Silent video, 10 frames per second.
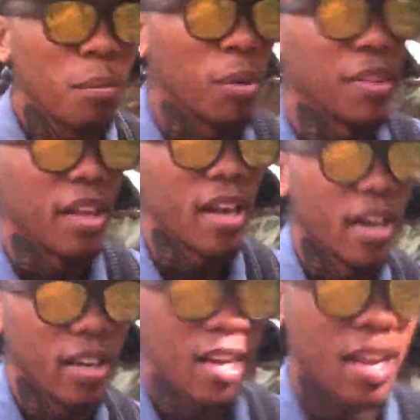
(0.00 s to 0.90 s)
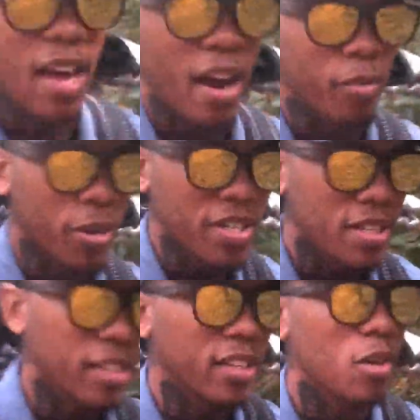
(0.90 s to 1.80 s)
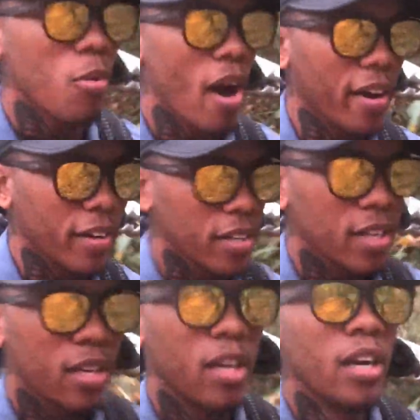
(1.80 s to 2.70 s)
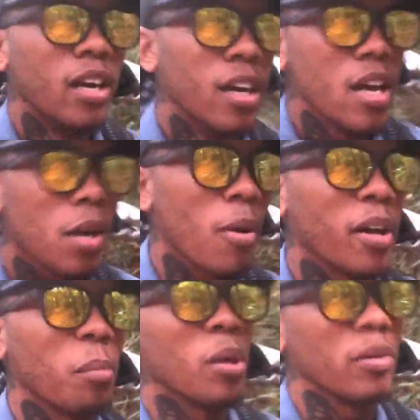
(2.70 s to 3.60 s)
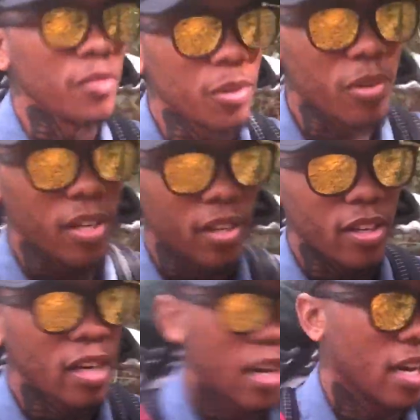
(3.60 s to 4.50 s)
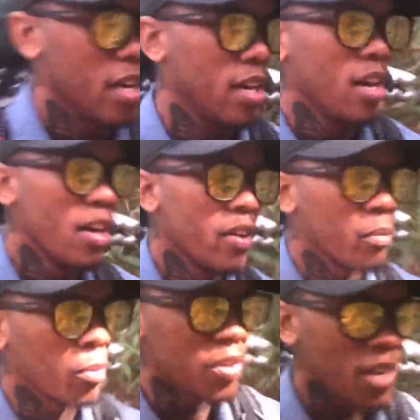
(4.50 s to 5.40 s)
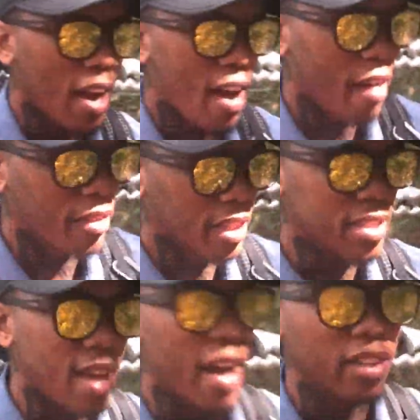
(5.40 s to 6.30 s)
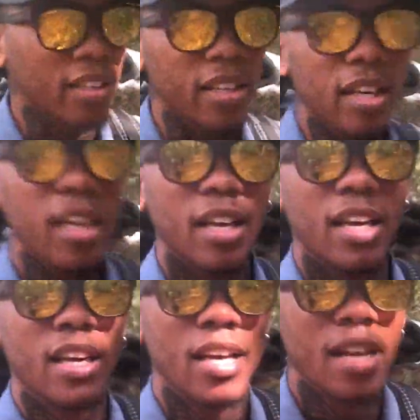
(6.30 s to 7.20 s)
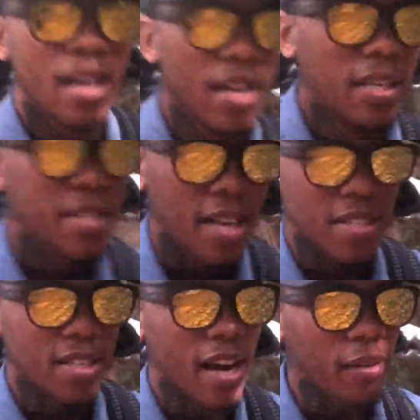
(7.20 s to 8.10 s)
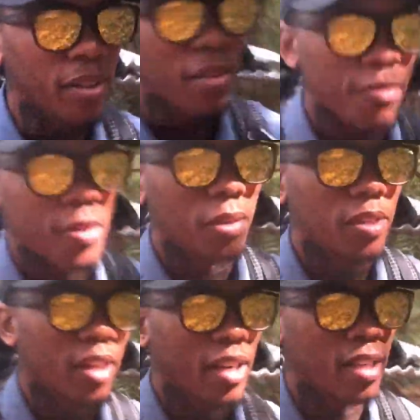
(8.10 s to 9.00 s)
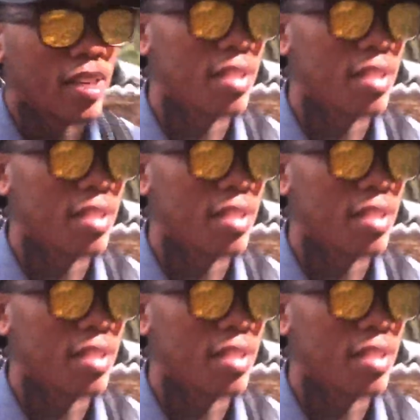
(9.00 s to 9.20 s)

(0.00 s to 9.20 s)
But then I recently acquired quite a bit of new gear, which I haven't exactly tested out in the field yet.